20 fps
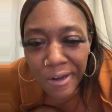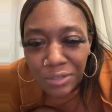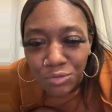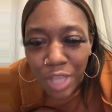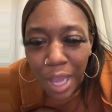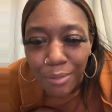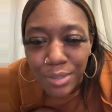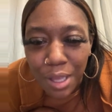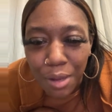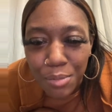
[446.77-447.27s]

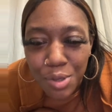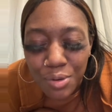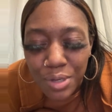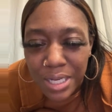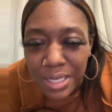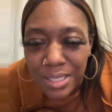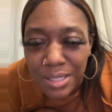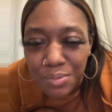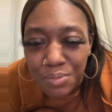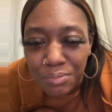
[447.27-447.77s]
Y'all was on mute
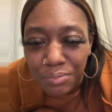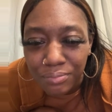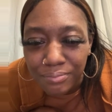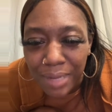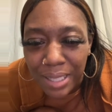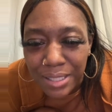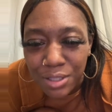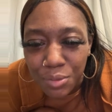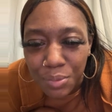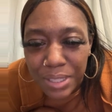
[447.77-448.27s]
because
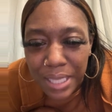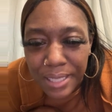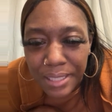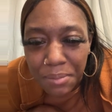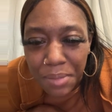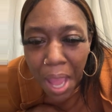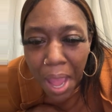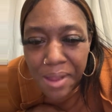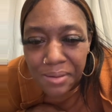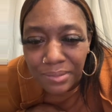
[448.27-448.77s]
my sister was saying
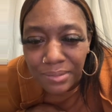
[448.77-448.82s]
something.